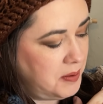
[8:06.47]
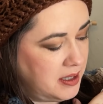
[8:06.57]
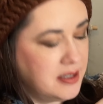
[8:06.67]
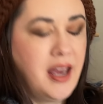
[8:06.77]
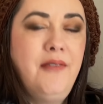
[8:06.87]

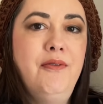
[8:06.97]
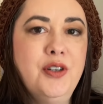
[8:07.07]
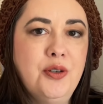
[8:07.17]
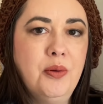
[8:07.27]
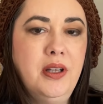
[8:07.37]
because I
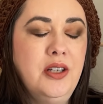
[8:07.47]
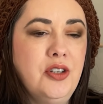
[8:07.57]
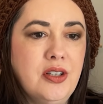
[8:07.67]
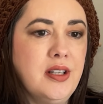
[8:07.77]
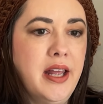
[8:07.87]
visually
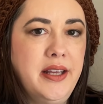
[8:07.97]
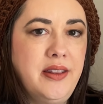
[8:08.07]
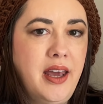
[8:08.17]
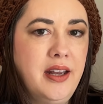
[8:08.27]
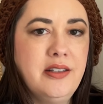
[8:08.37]
just like that.